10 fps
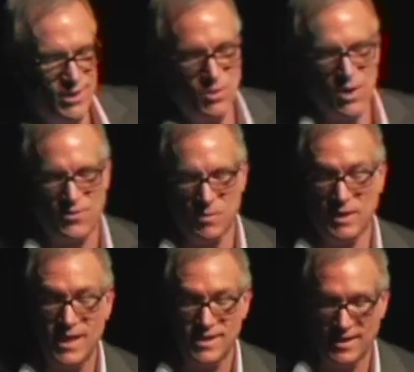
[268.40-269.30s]
Lou wrote
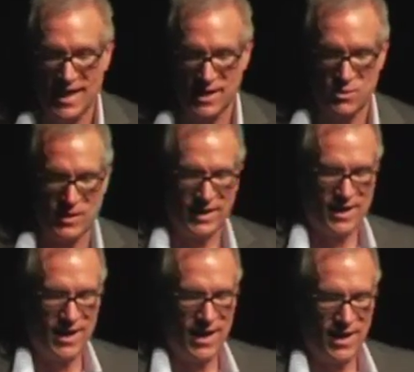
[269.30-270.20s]
from London last week.